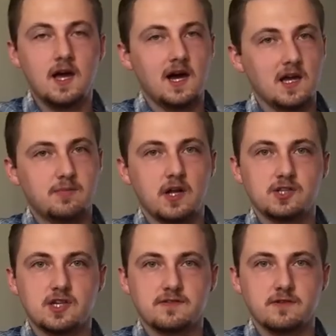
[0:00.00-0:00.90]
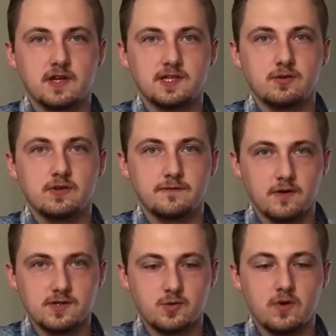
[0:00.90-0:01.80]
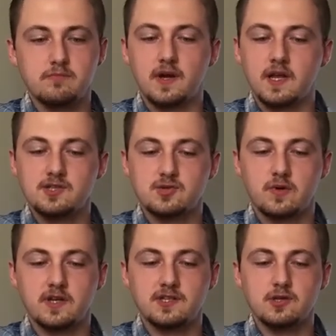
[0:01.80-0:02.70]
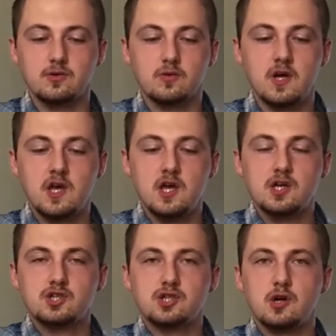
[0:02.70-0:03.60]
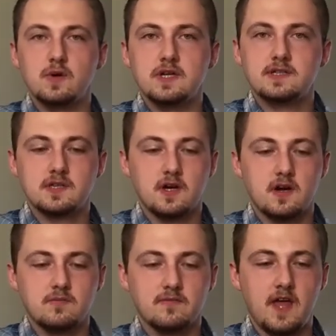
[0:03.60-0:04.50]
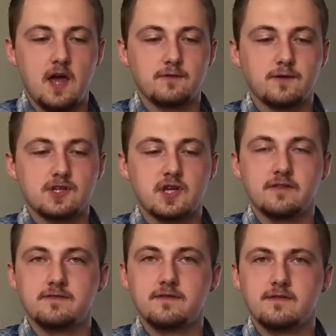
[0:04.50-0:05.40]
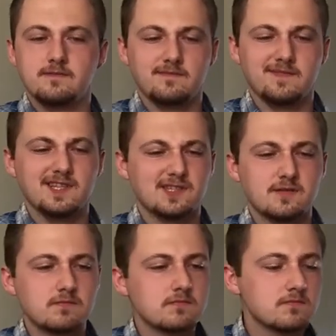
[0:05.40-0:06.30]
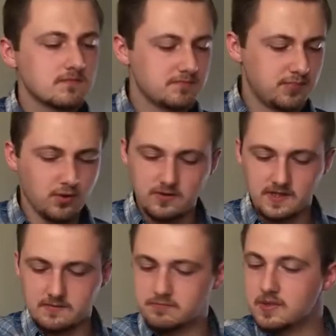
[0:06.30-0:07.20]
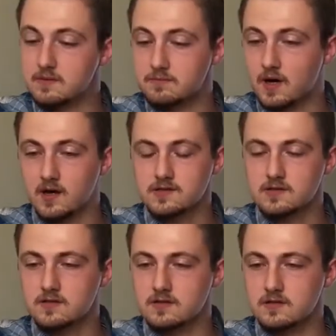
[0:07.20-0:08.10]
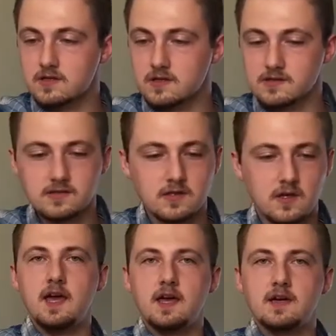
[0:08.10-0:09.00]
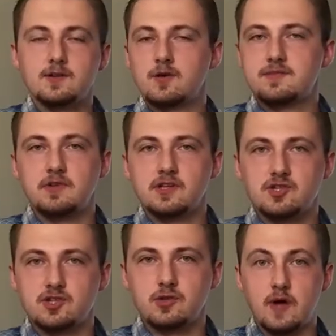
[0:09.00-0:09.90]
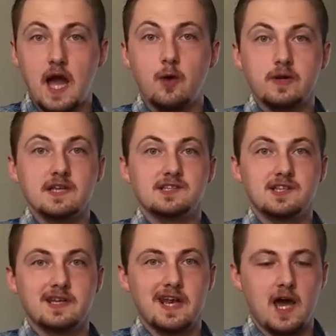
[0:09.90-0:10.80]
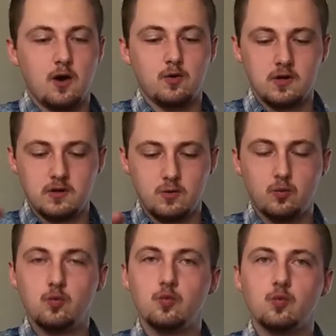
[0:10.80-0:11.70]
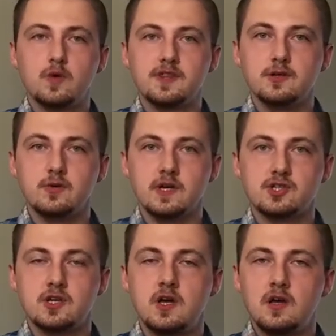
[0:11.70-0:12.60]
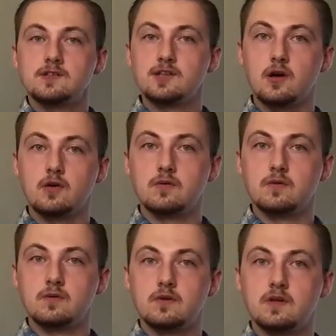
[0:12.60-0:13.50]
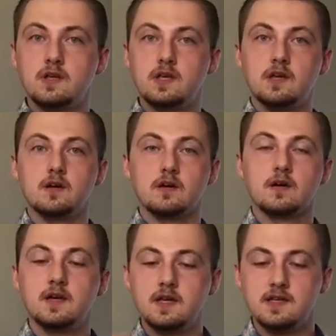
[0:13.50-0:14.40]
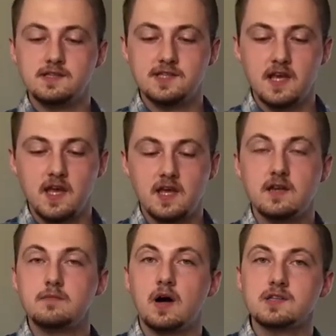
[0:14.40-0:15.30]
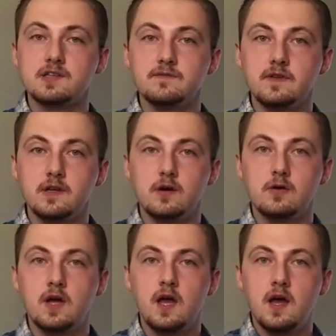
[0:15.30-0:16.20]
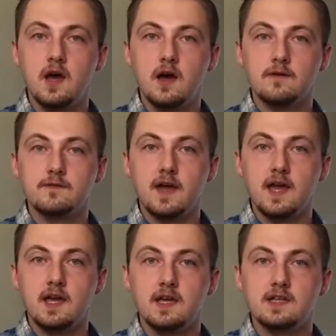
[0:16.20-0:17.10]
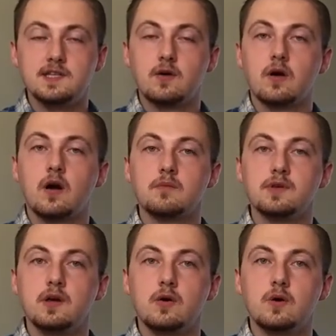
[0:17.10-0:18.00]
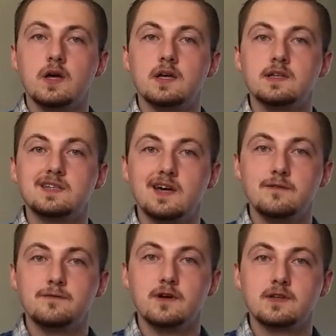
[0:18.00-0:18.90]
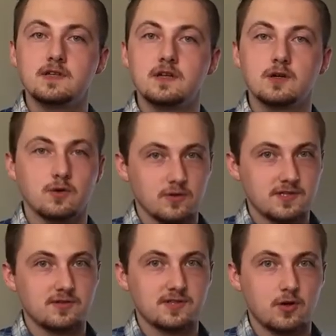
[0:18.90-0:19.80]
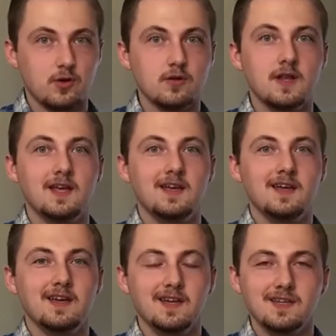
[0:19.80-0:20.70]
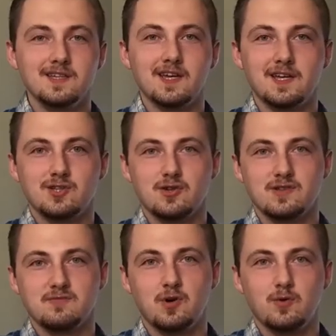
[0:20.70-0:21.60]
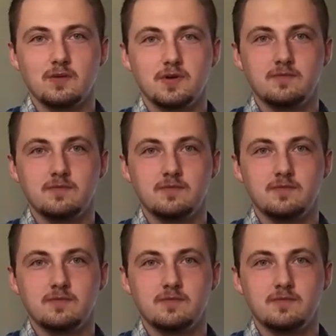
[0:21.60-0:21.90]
I apologize for not doing the first one, but I just wanted to show it fresh out of this poorly beat box, goodness, and ultimately just show how it is now with the new hitch. So here is an unboxing video of a Del Carpio 10-foot Crystal Skull Indiana Jones bullwhip.